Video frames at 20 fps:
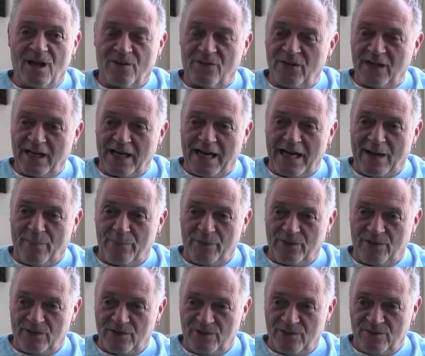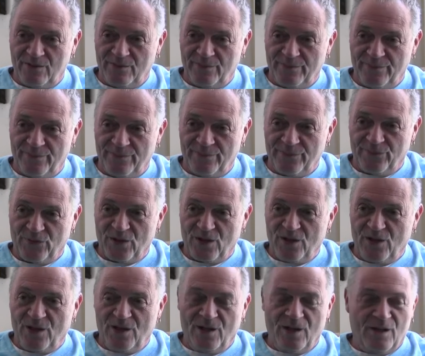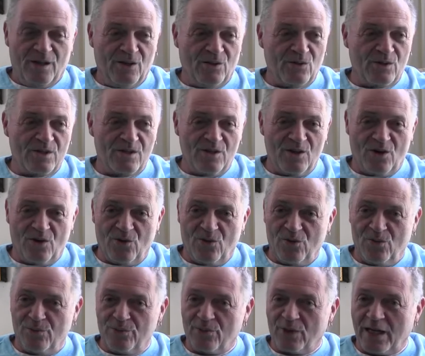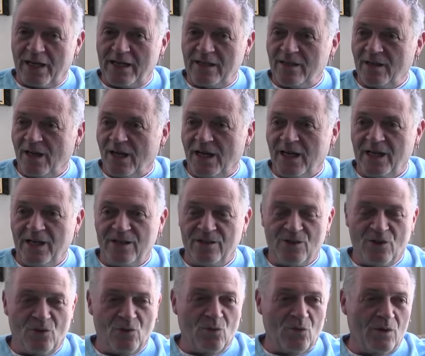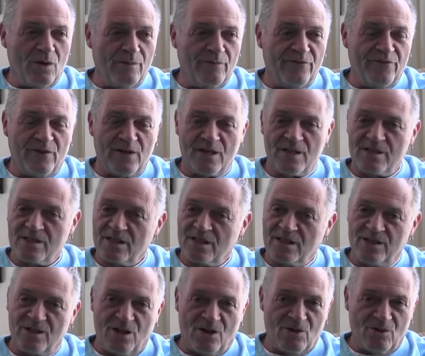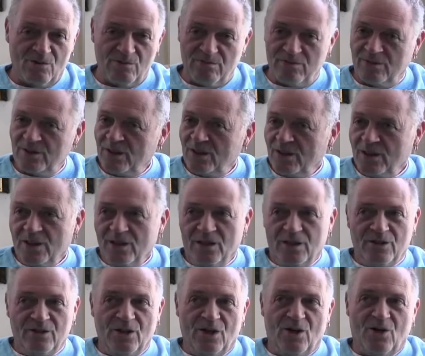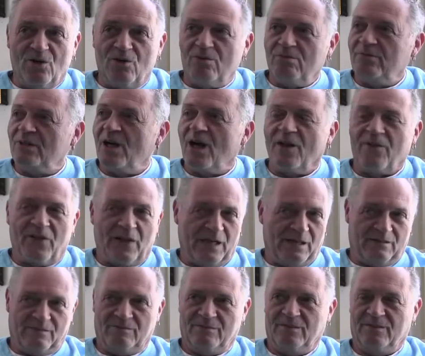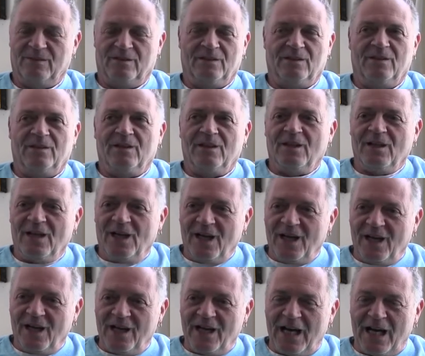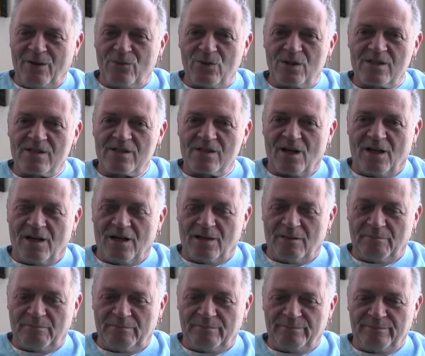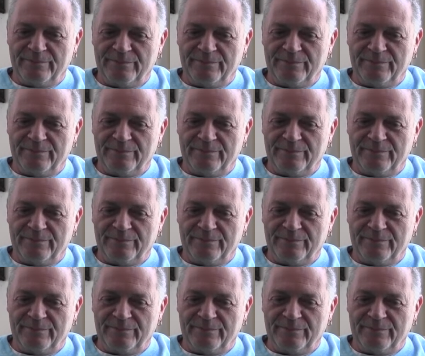nothing happened. There was no bright light, no warm fuzzy, no, no, nothing. And I was um,